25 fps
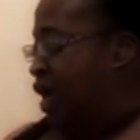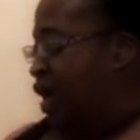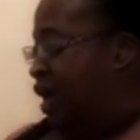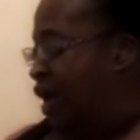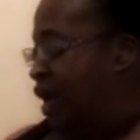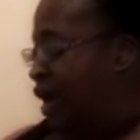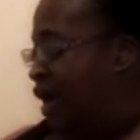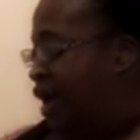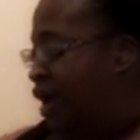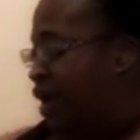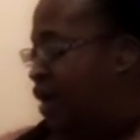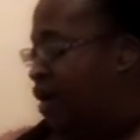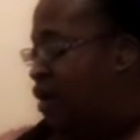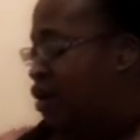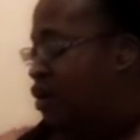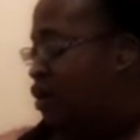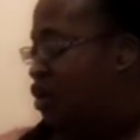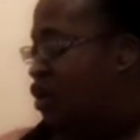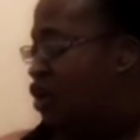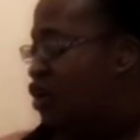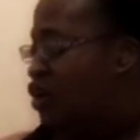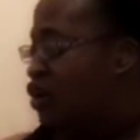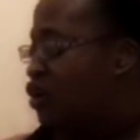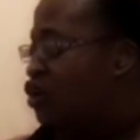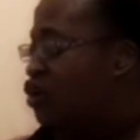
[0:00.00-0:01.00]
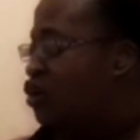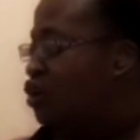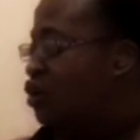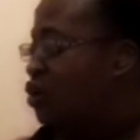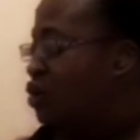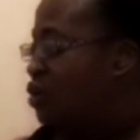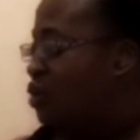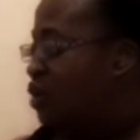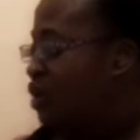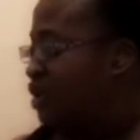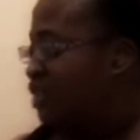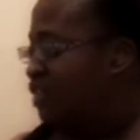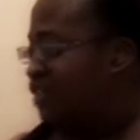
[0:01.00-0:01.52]
And you're
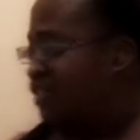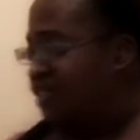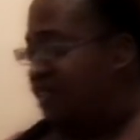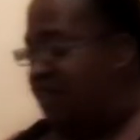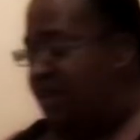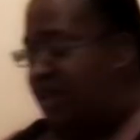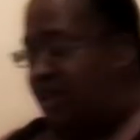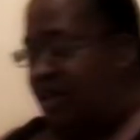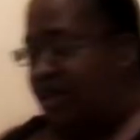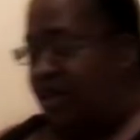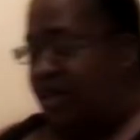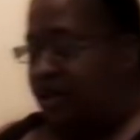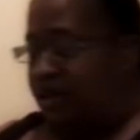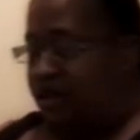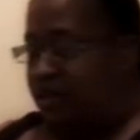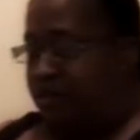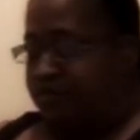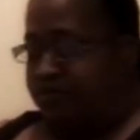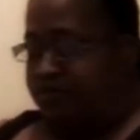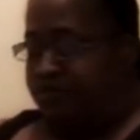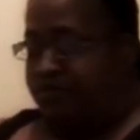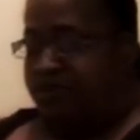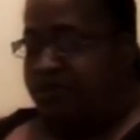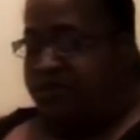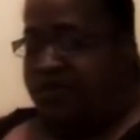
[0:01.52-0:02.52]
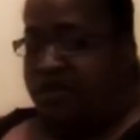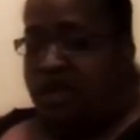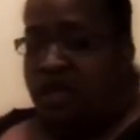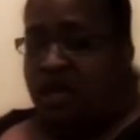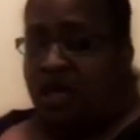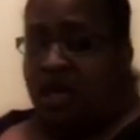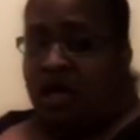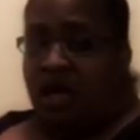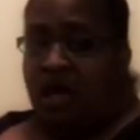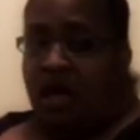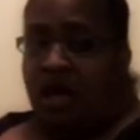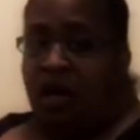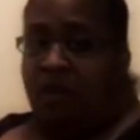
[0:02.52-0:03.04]
going to need
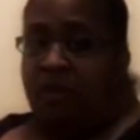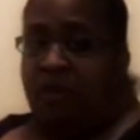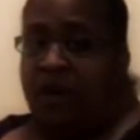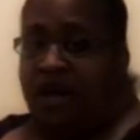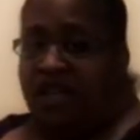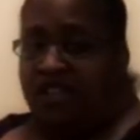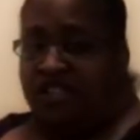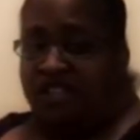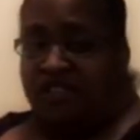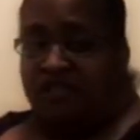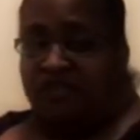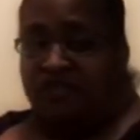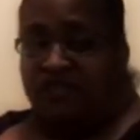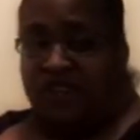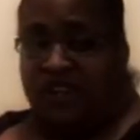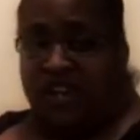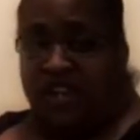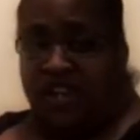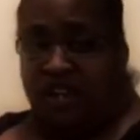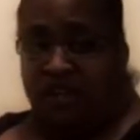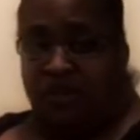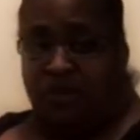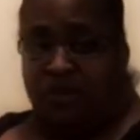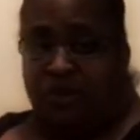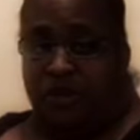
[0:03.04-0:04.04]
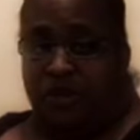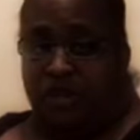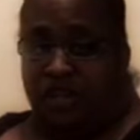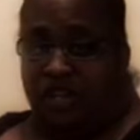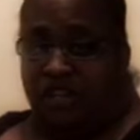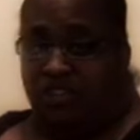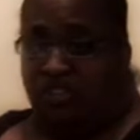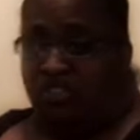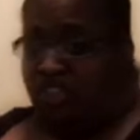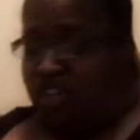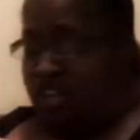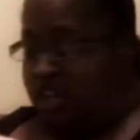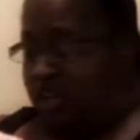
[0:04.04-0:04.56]
a box of vanilla
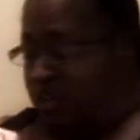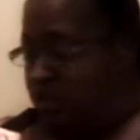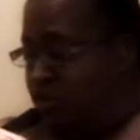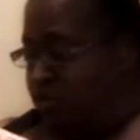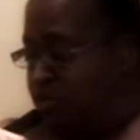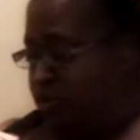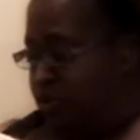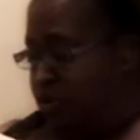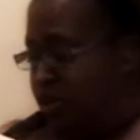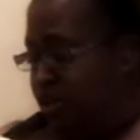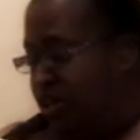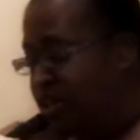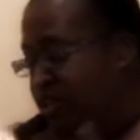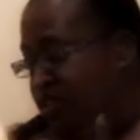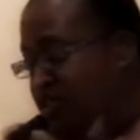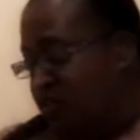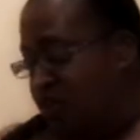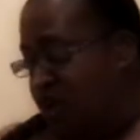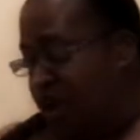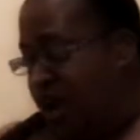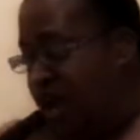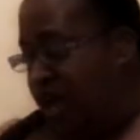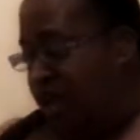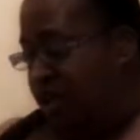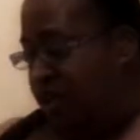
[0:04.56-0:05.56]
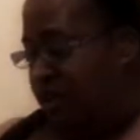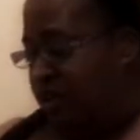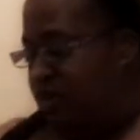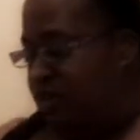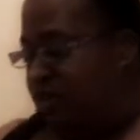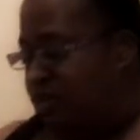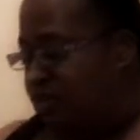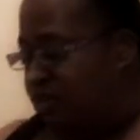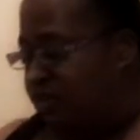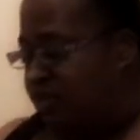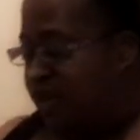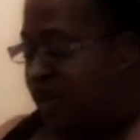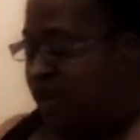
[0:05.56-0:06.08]
pudding. Jello pudding is what I
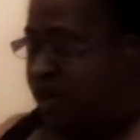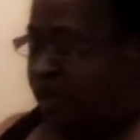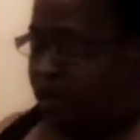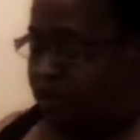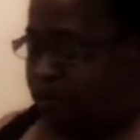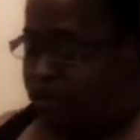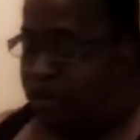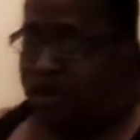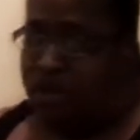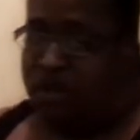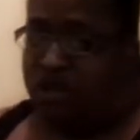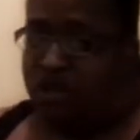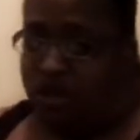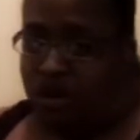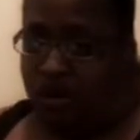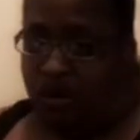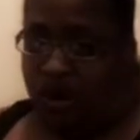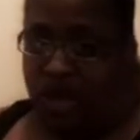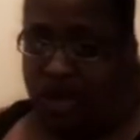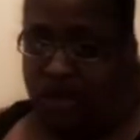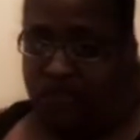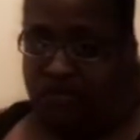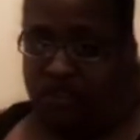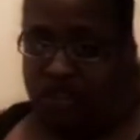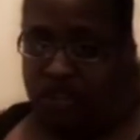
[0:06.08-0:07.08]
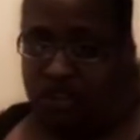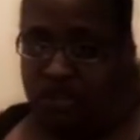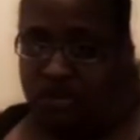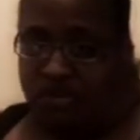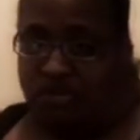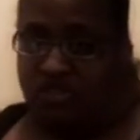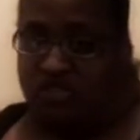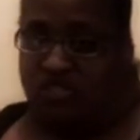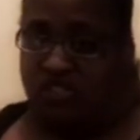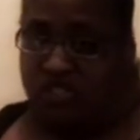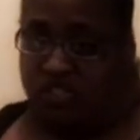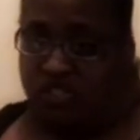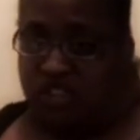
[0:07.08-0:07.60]
use, but you don't have to
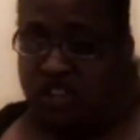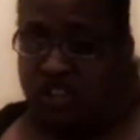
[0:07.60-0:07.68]
use the